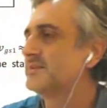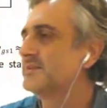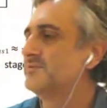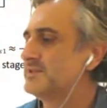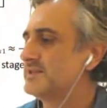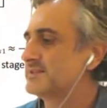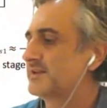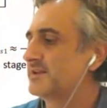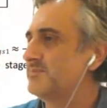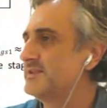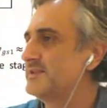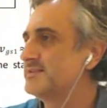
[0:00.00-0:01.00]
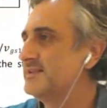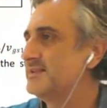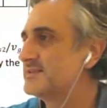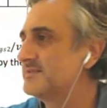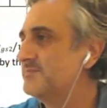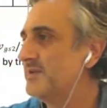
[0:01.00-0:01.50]
We just replace
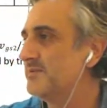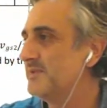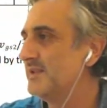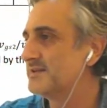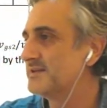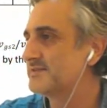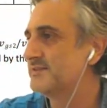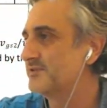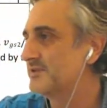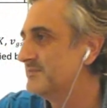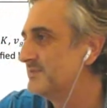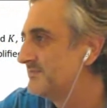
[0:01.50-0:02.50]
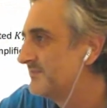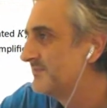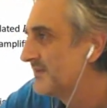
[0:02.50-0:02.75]
this by Miller's theorem.